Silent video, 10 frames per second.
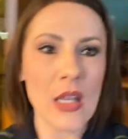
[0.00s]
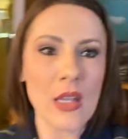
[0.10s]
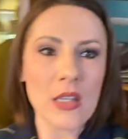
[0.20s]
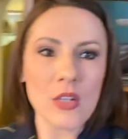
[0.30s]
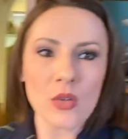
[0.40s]

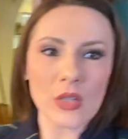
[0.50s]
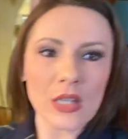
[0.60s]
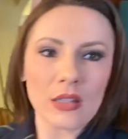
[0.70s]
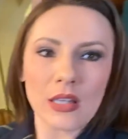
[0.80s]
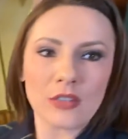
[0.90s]
You don't,
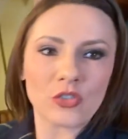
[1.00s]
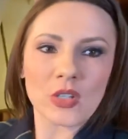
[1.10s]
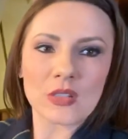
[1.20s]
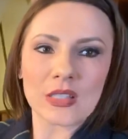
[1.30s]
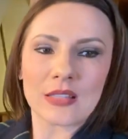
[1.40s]
it's
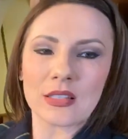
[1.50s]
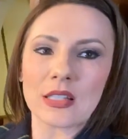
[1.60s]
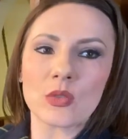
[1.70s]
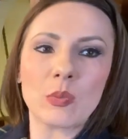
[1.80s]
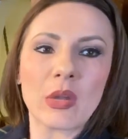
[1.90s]
just, it's an
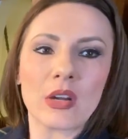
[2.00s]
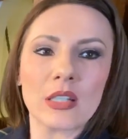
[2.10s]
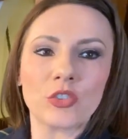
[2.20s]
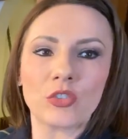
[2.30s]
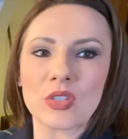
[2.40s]

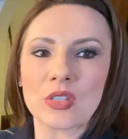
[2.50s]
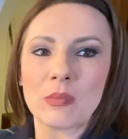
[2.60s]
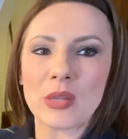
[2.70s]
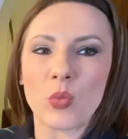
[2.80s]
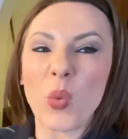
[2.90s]
experience just to
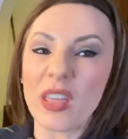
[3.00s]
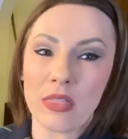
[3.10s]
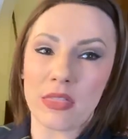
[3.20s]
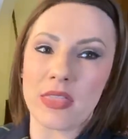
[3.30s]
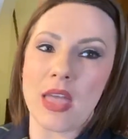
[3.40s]
be
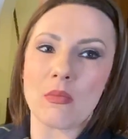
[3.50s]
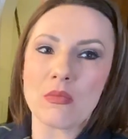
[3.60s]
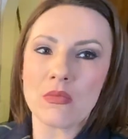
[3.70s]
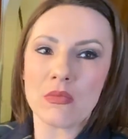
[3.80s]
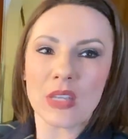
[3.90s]
with them.
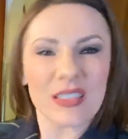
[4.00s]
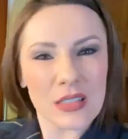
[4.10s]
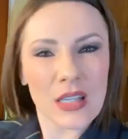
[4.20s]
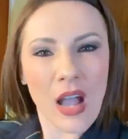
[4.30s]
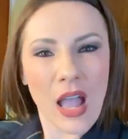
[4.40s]
Isn't
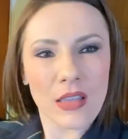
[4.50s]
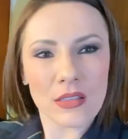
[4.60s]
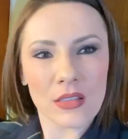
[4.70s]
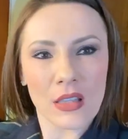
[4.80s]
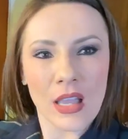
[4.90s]
it,
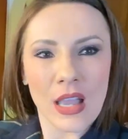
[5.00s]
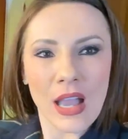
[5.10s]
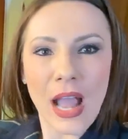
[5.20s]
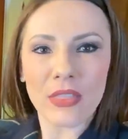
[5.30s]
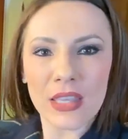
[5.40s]
guys?
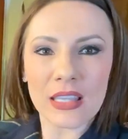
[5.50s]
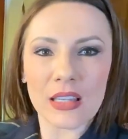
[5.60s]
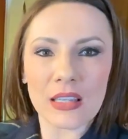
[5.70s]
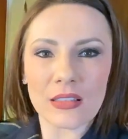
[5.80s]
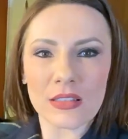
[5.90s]
I think it
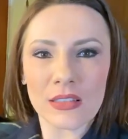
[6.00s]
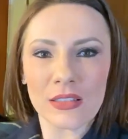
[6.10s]
is.